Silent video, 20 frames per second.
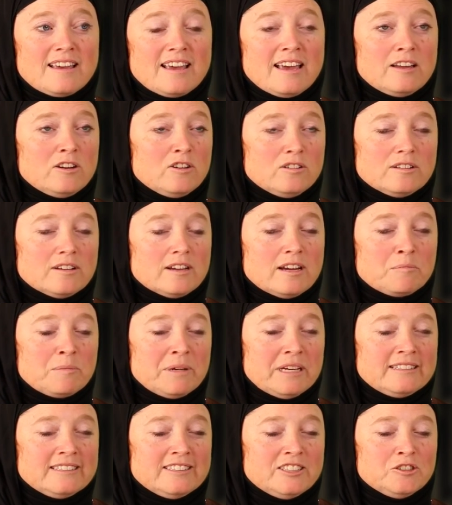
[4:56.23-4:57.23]
And I
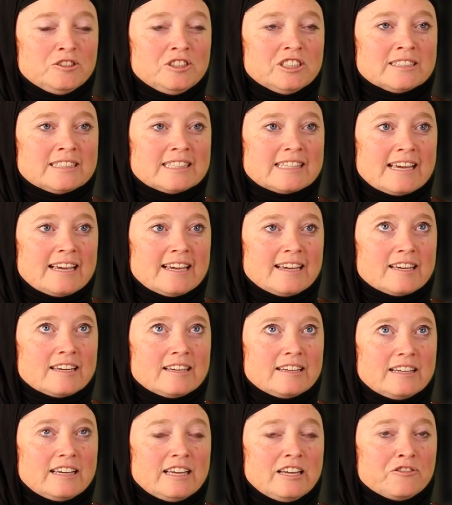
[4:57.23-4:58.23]
mean, you just think
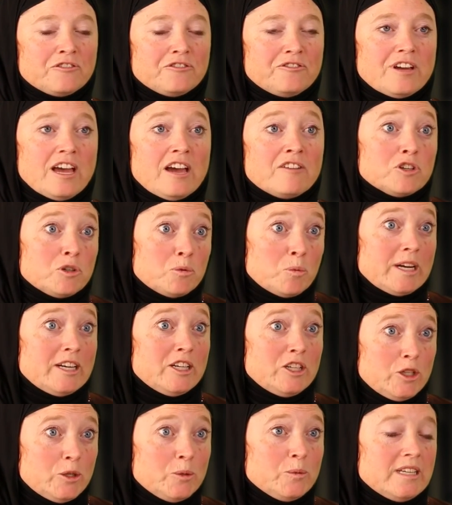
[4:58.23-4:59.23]
if
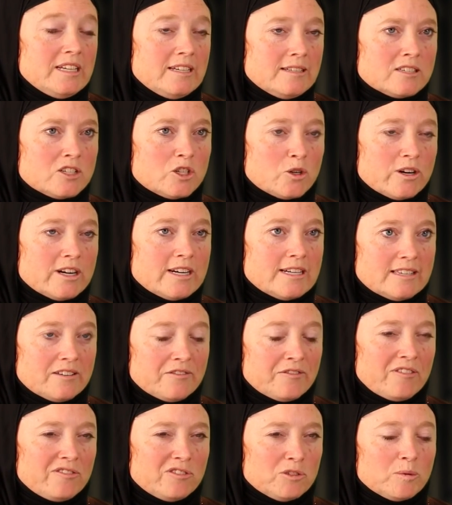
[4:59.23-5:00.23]
everyone knew these stories,
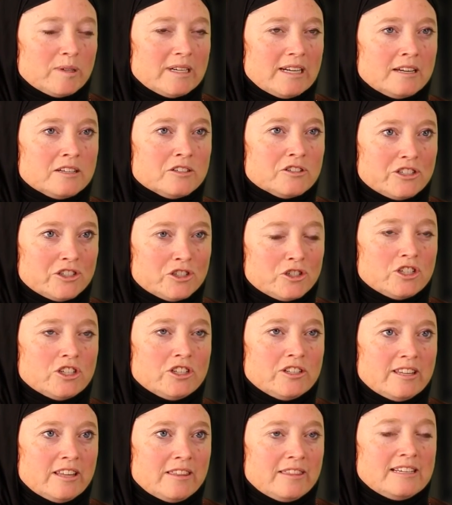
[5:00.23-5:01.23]
if everyone
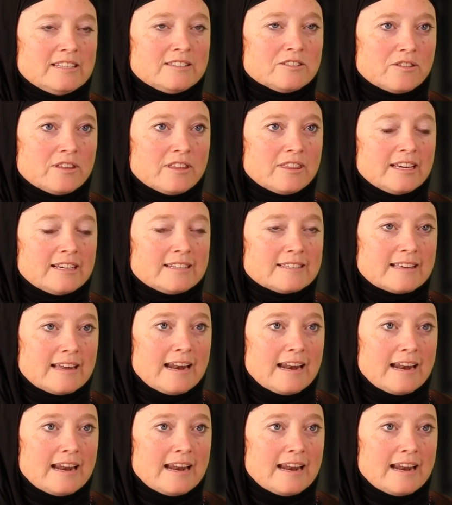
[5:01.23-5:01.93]
understood that these are the things